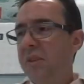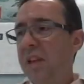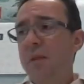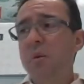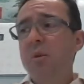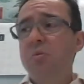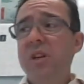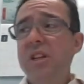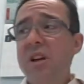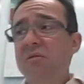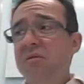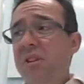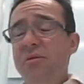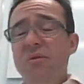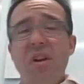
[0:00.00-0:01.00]
yeah, we, we
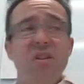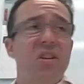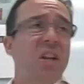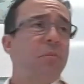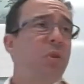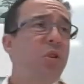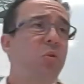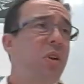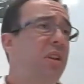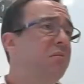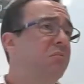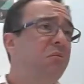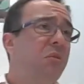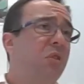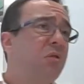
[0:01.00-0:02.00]
don't differentiate
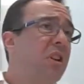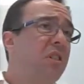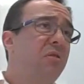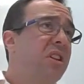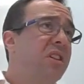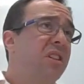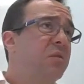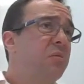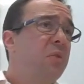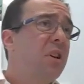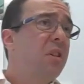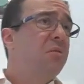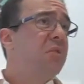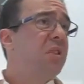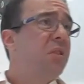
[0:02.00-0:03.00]
between credit ratings. We
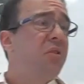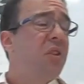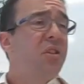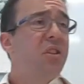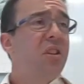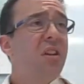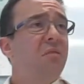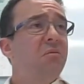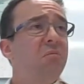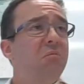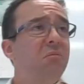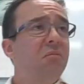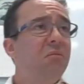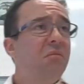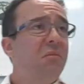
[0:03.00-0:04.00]
don't differentiate
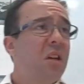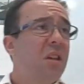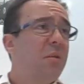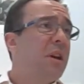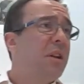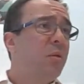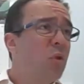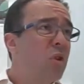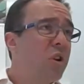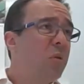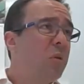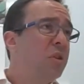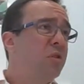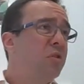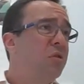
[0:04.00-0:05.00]
yeah, the amount of work
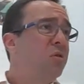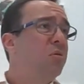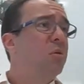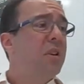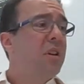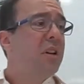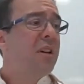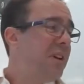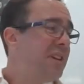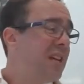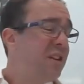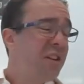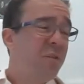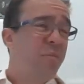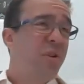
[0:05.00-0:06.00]
we do.
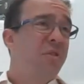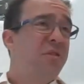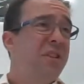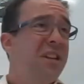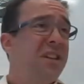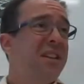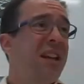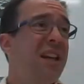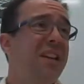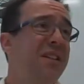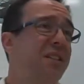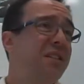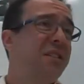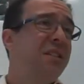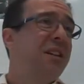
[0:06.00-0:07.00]
The process
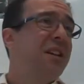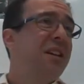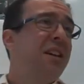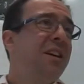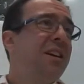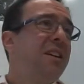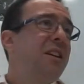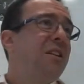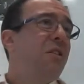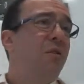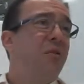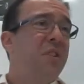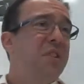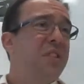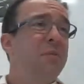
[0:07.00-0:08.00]
takes uh,
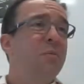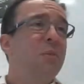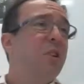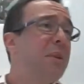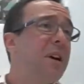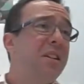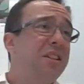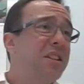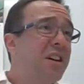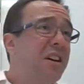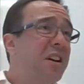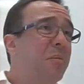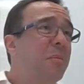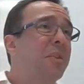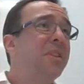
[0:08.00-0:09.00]
often a similar amount of
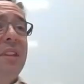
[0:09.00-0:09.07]
time.